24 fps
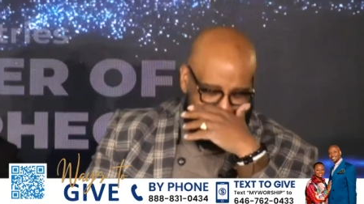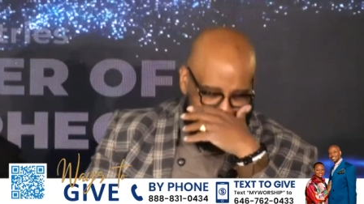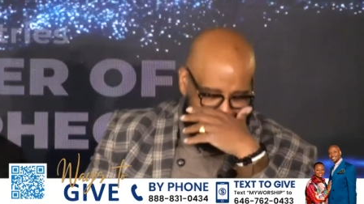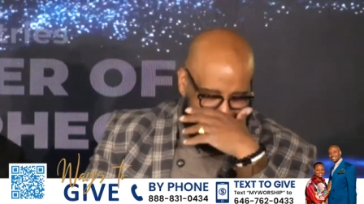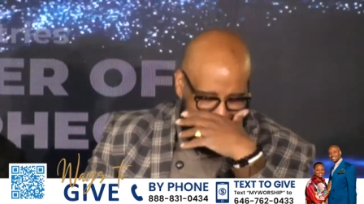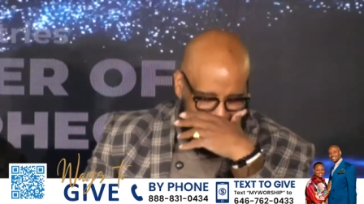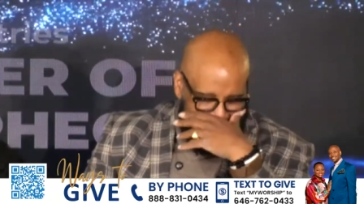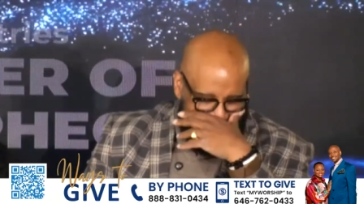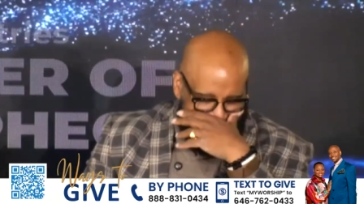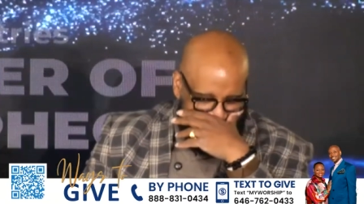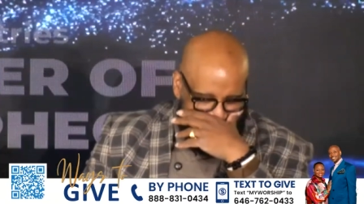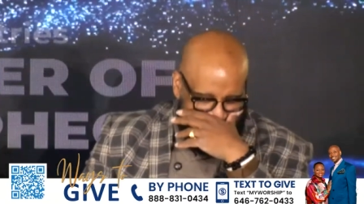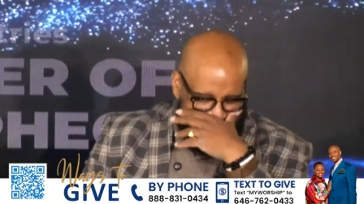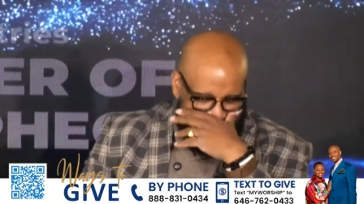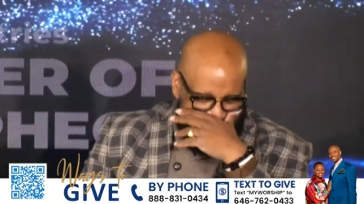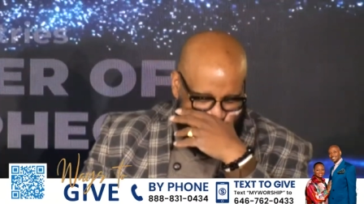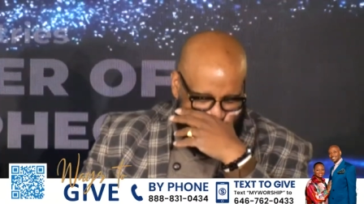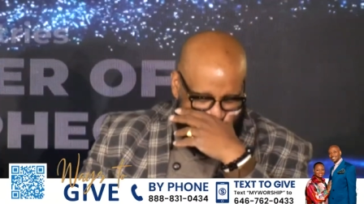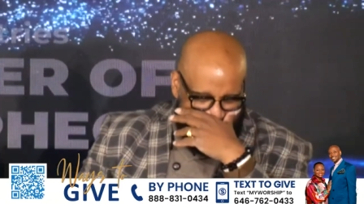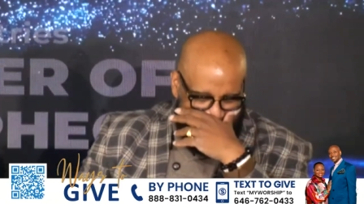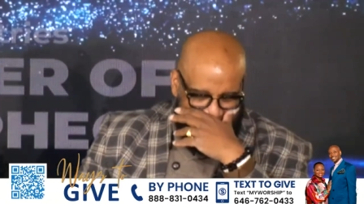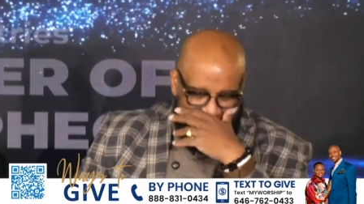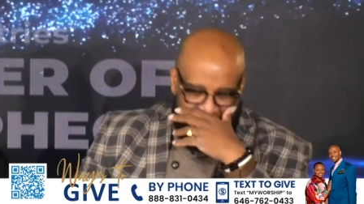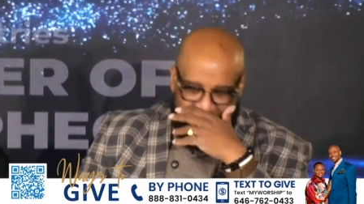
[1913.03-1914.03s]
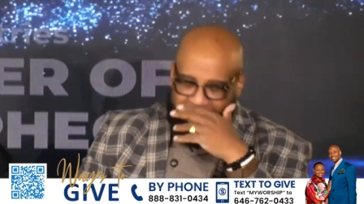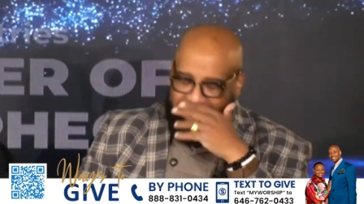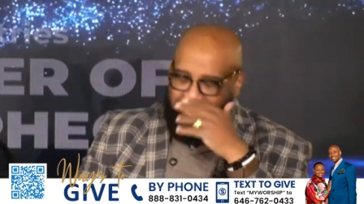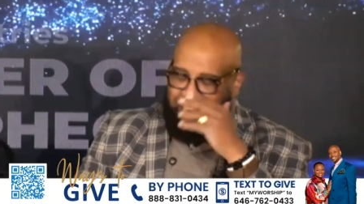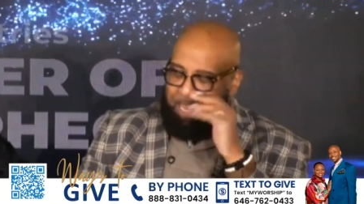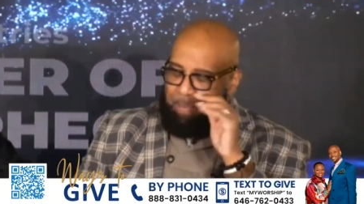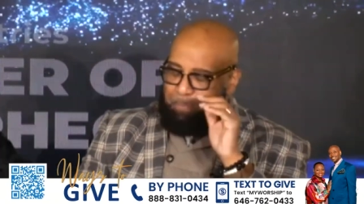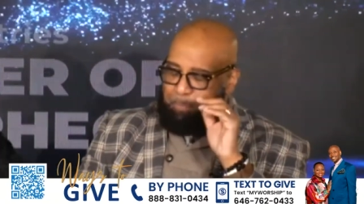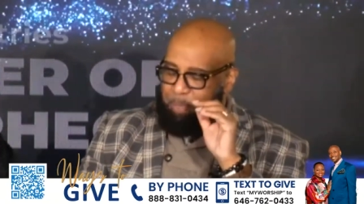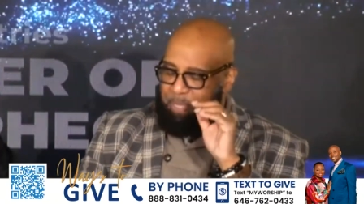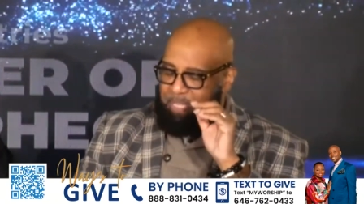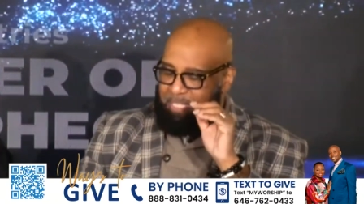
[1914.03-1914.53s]
Oh, no. I'll tell you what it
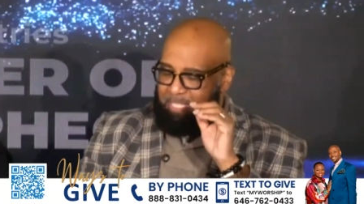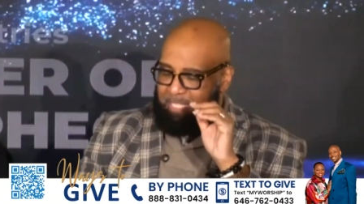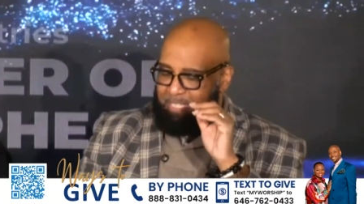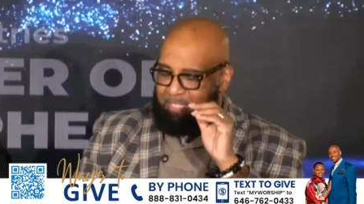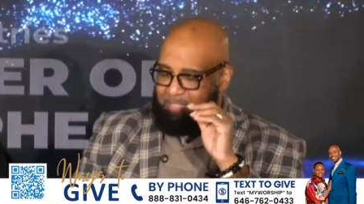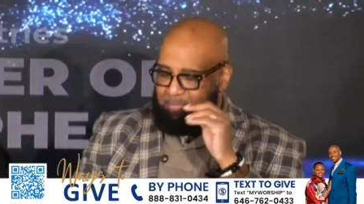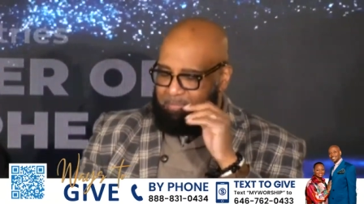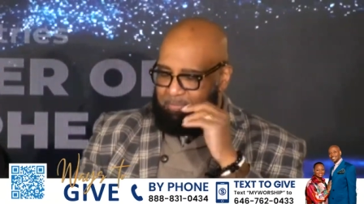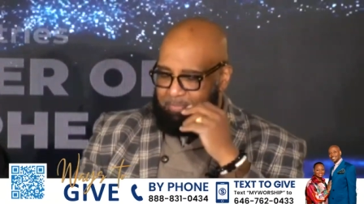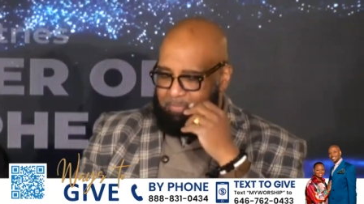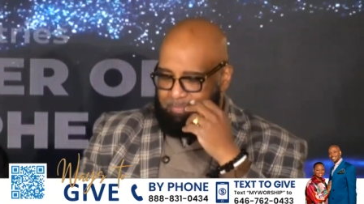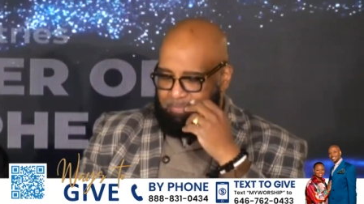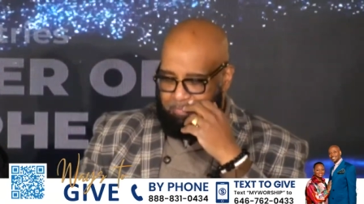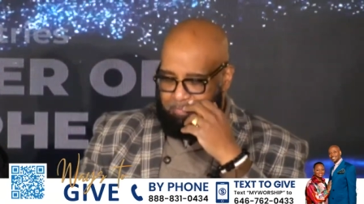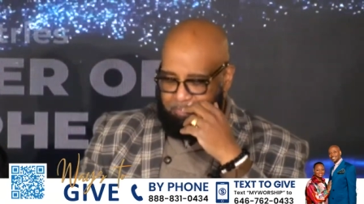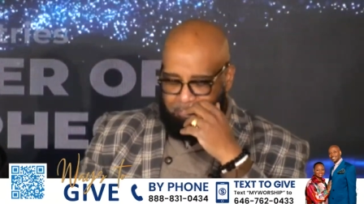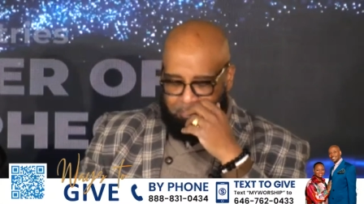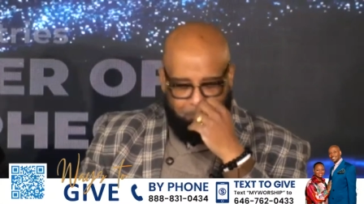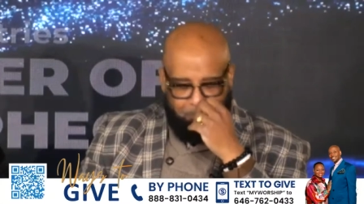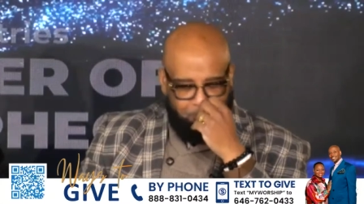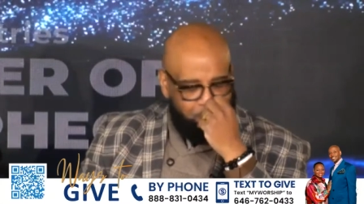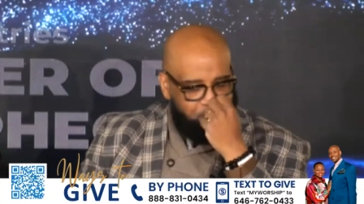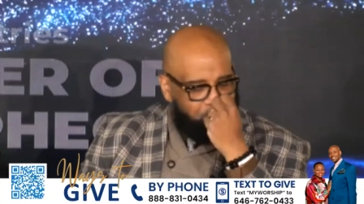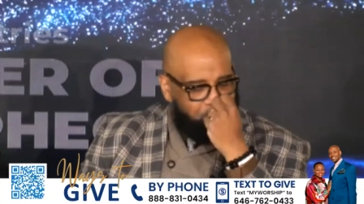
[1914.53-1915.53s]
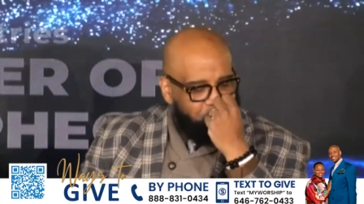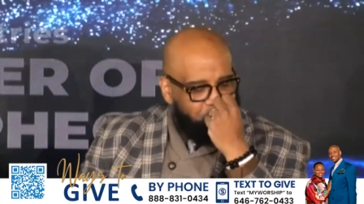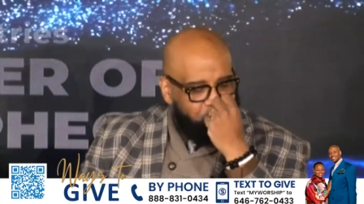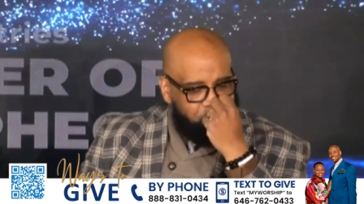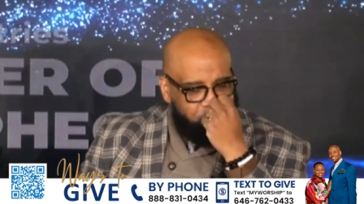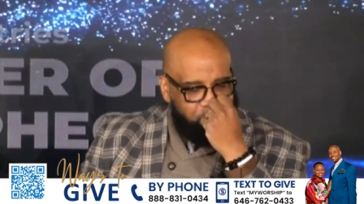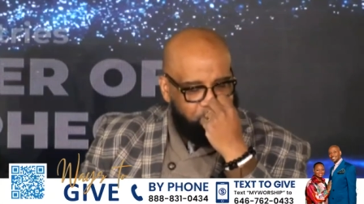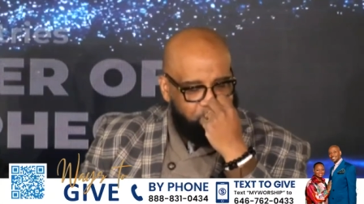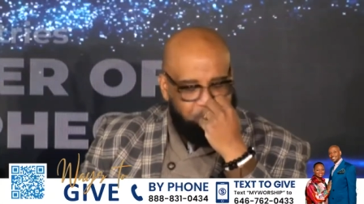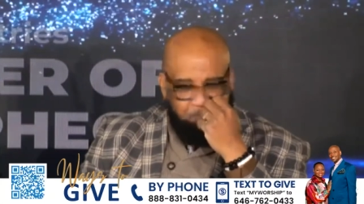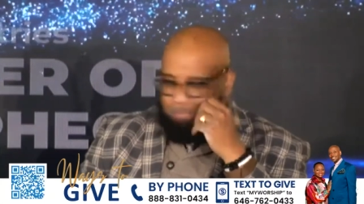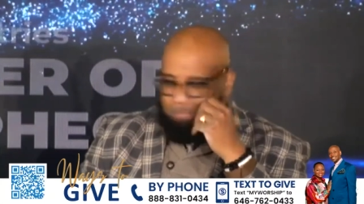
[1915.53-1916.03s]
is. Now, how about
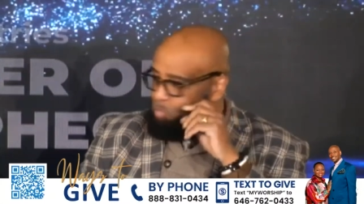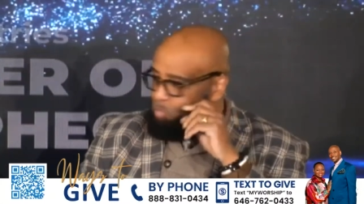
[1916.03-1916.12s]
this one?